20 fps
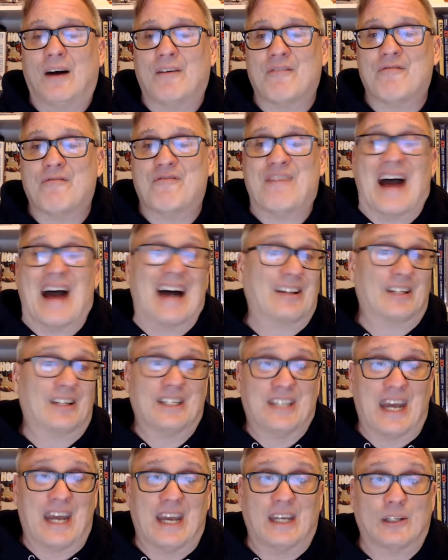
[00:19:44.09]

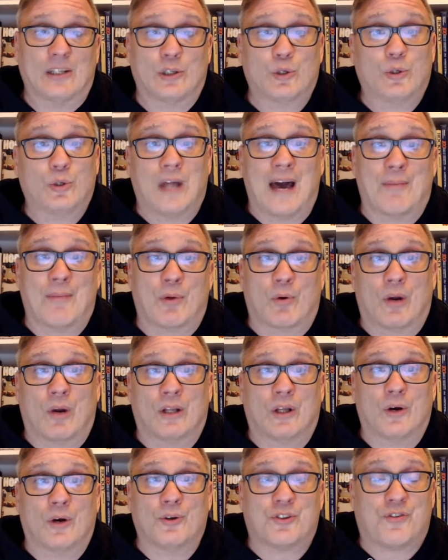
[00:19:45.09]
validate Lou
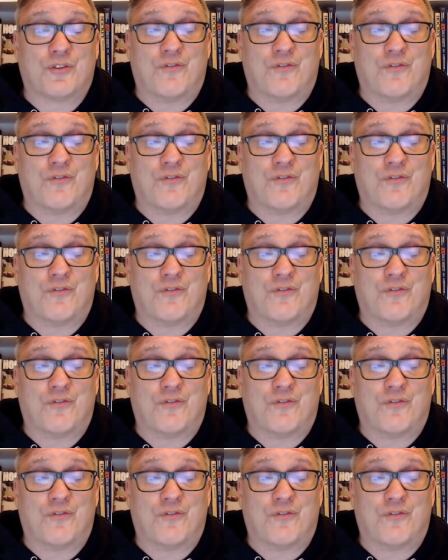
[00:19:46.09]
Lamoriello's